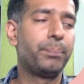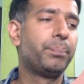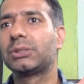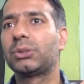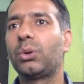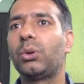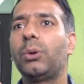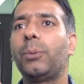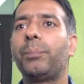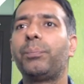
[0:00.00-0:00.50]

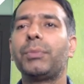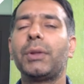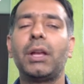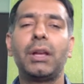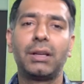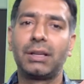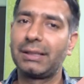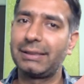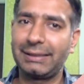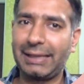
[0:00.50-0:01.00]
So
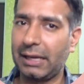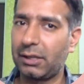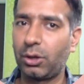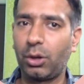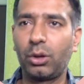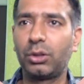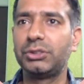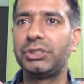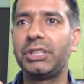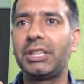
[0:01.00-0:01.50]

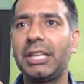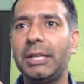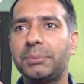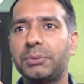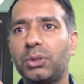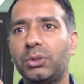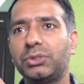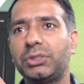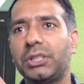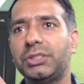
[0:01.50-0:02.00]
technology keeps
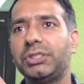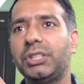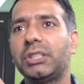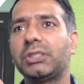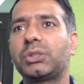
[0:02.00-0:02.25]
on changing.